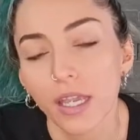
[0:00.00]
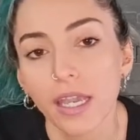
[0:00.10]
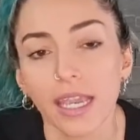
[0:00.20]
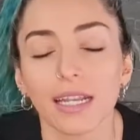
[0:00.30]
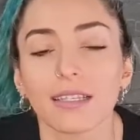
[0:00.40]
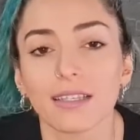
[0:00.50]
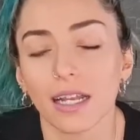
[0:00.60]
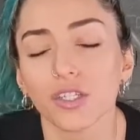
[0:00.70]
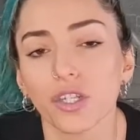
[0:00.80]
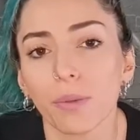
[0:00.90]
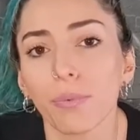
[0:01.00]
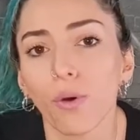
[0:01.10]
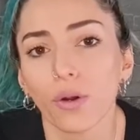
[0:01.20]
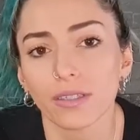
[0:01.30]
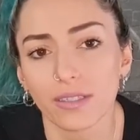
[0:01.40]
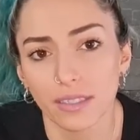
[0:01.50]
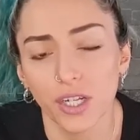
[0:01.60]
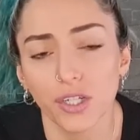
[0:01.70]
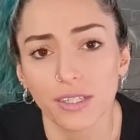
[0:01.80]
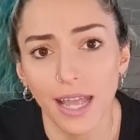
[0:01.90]
It is such an important
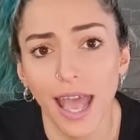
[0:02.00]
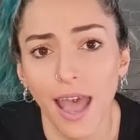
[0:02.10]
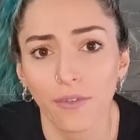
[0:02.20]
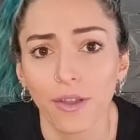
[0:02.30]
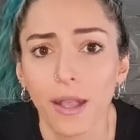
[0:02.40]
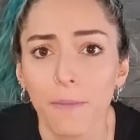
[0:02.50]
discussion to have.